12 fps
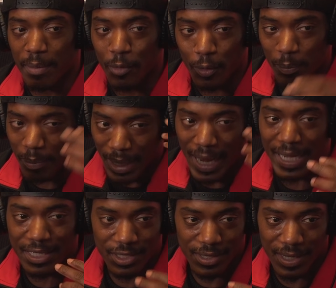I'm not
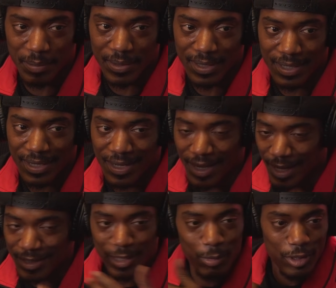blind, you get me?
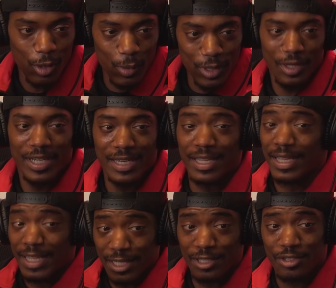I see what's going on in
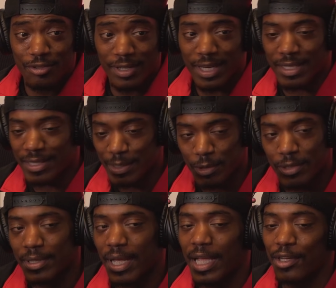the industry and I see what's
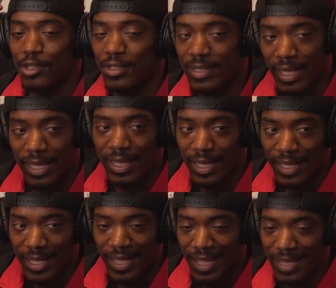going on there.
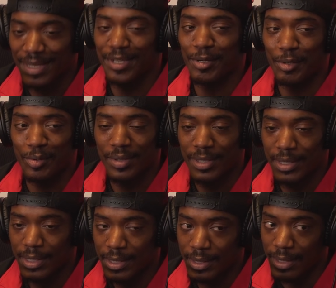And I know
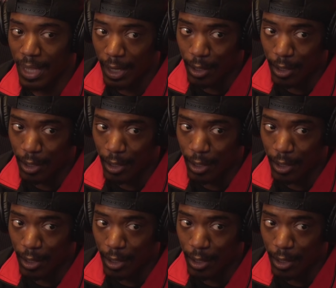that